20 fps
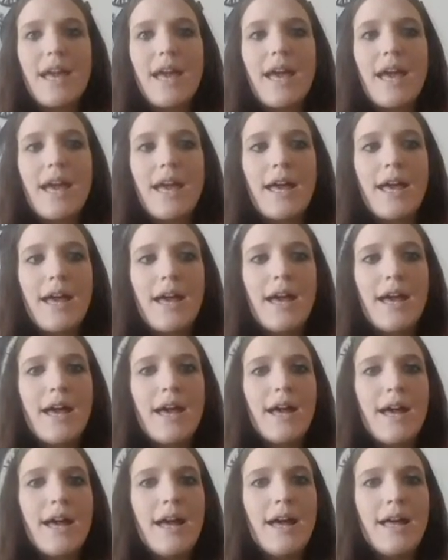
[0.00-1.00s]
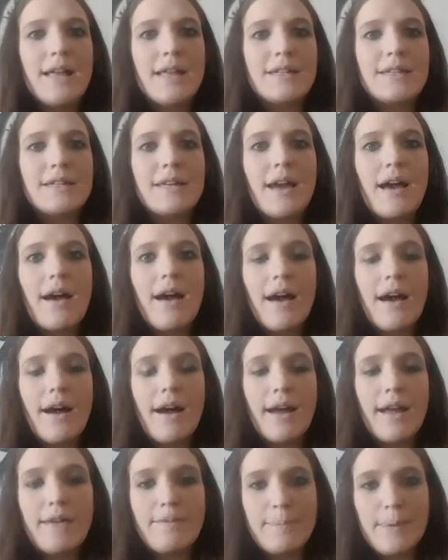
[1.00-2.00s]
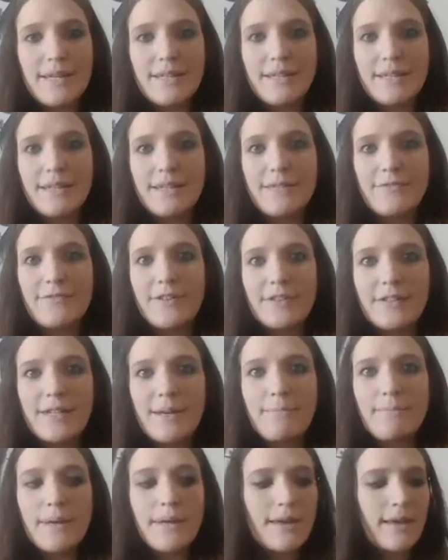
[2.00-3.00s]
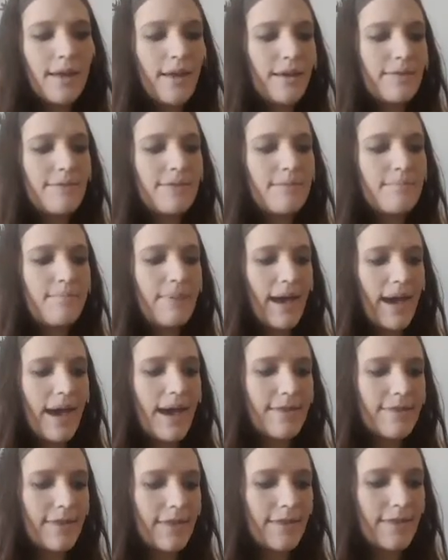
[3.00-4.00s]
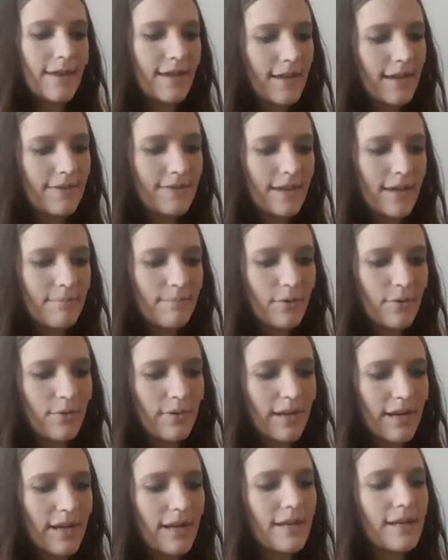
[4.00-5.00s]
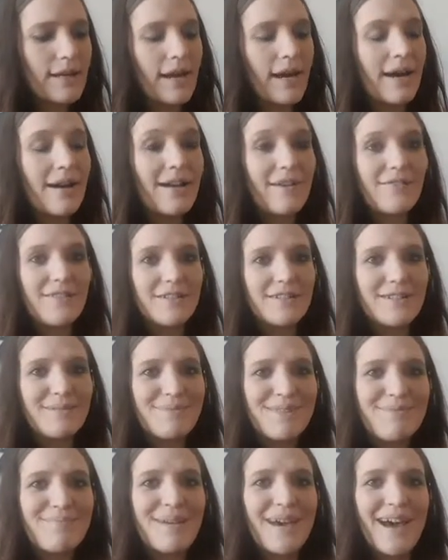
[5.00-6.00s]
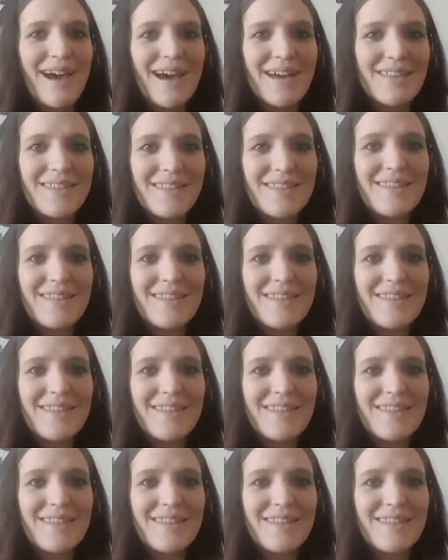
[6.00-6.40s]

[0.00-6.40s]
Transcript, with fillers: and I basically filled up the bath, I think at that point. Yeah, I filled up the bath,